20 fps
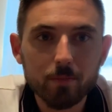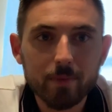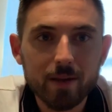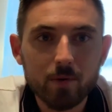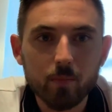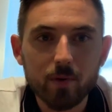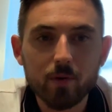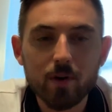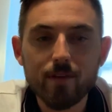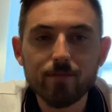bit
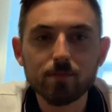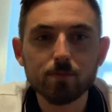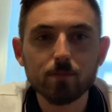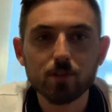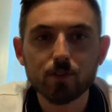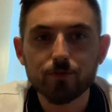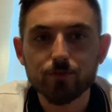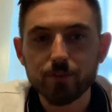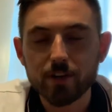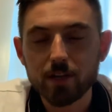and we don't have as
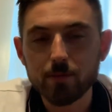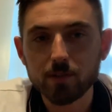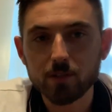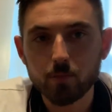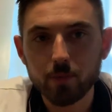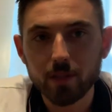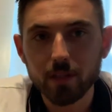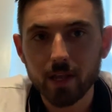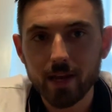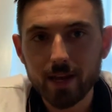much freedom as
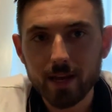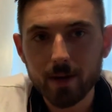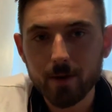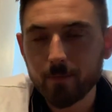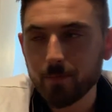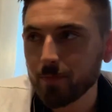we'd like,